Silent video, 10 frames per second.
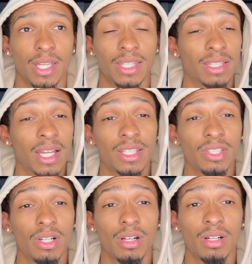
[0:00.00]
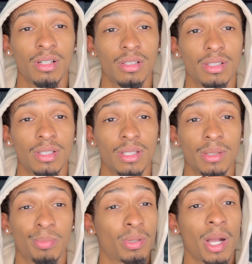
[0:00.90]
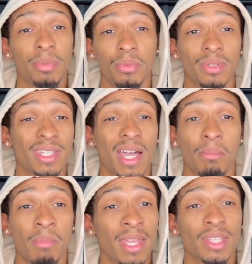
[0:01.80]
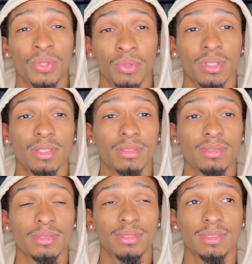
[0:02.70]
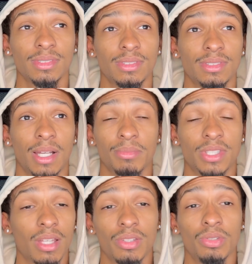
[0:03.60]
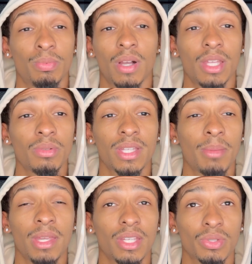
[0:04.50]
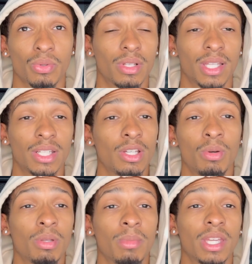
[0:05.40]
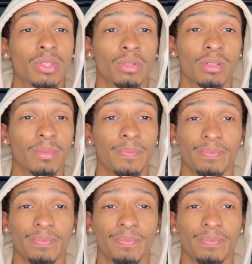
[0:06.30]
and a lot of y'all probably would not make it through it. I'm telling you, probably would not make it through it. A lot of y'all wouldn't make it through it.